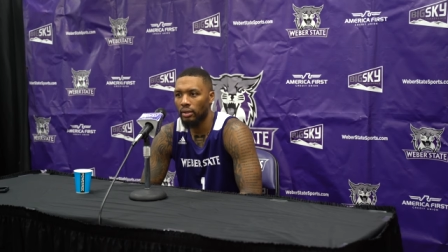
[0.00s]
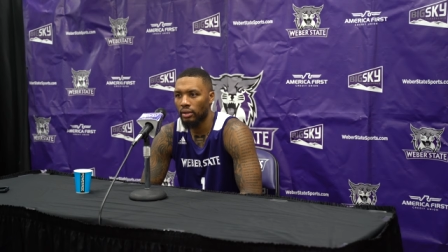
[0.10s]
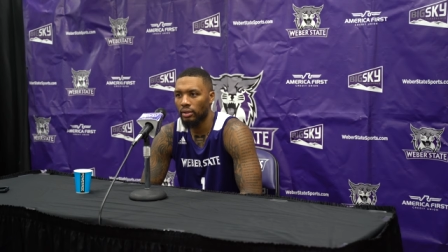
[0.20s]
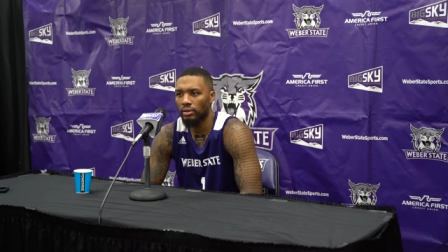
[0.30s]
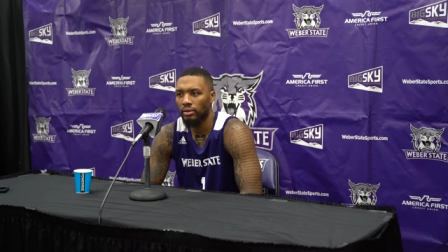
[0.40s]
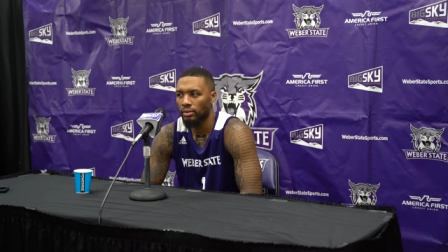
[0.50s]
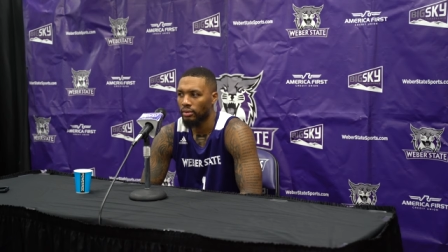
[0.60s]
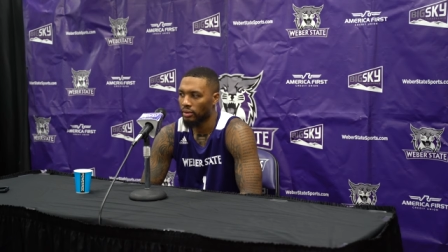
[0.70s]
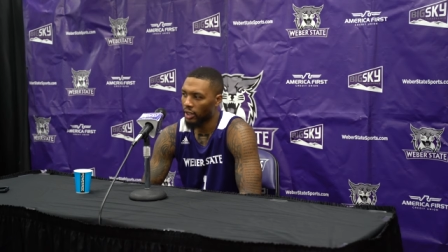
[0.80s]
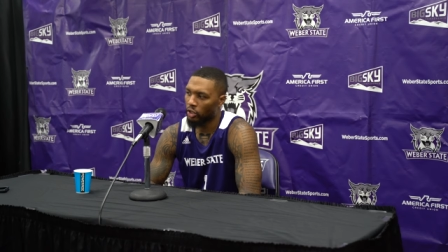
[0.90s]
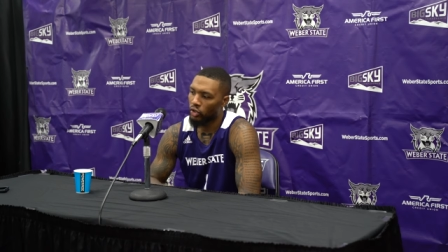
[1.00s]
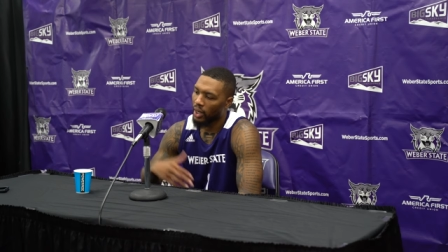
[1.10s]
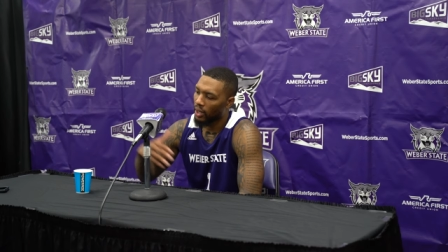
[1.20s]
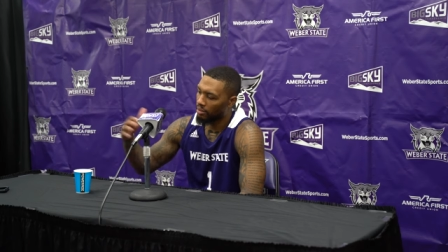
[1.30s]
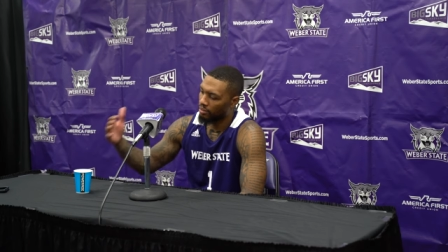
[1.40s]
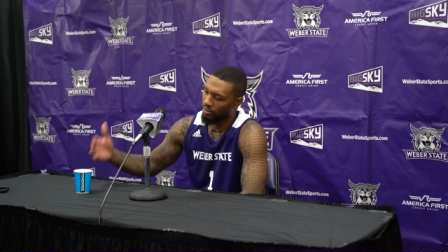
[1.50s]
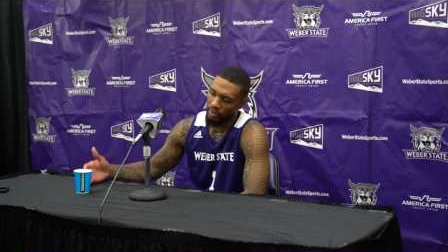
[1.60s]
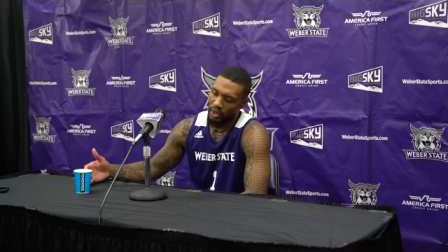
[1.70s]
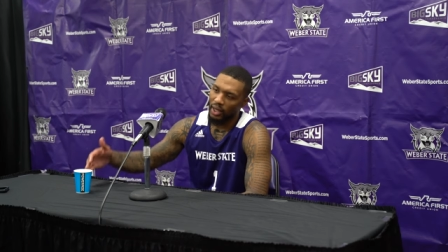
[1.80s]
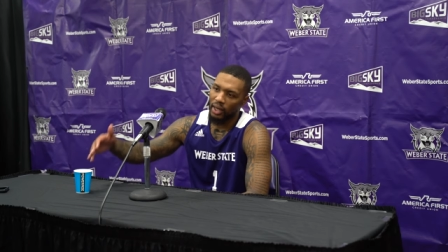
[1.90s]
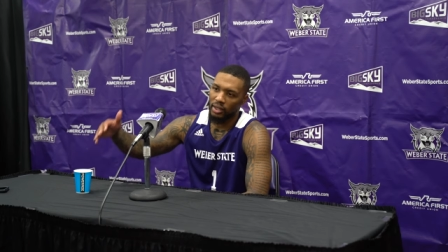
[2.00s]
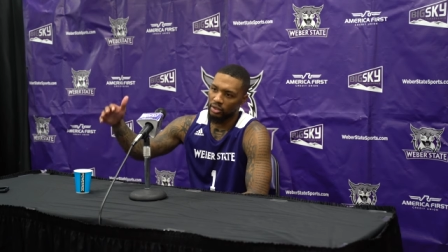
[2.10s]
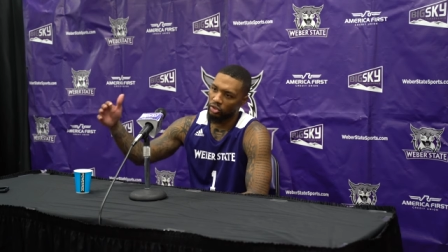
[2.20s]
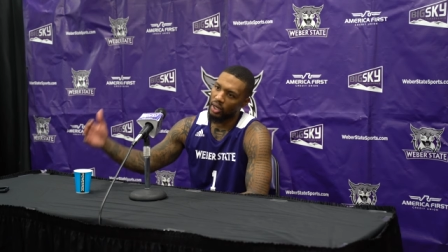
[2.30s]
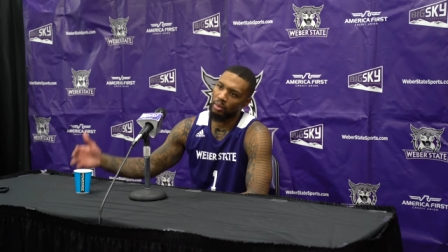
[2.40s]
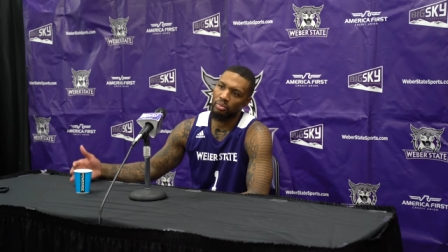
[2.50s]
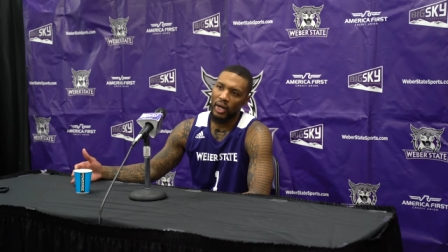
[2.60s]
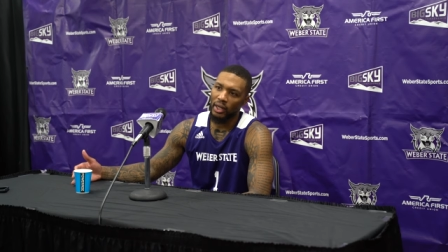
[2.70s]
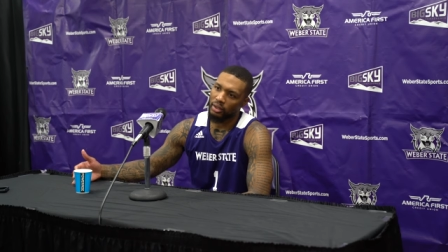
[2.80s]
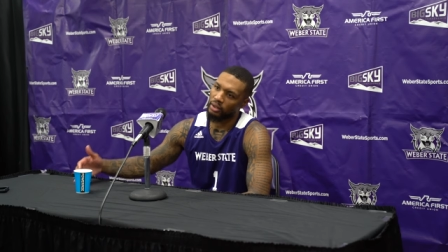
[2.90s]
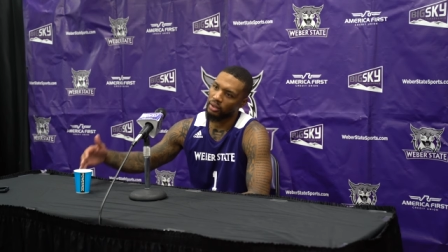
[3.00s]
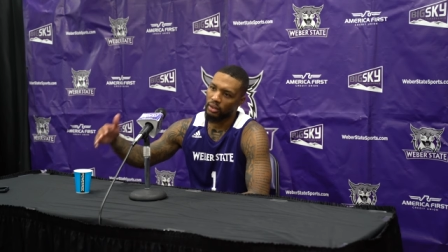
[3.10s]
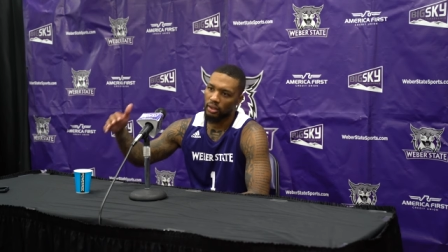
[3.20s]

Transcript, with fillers: And then you got class and you got practice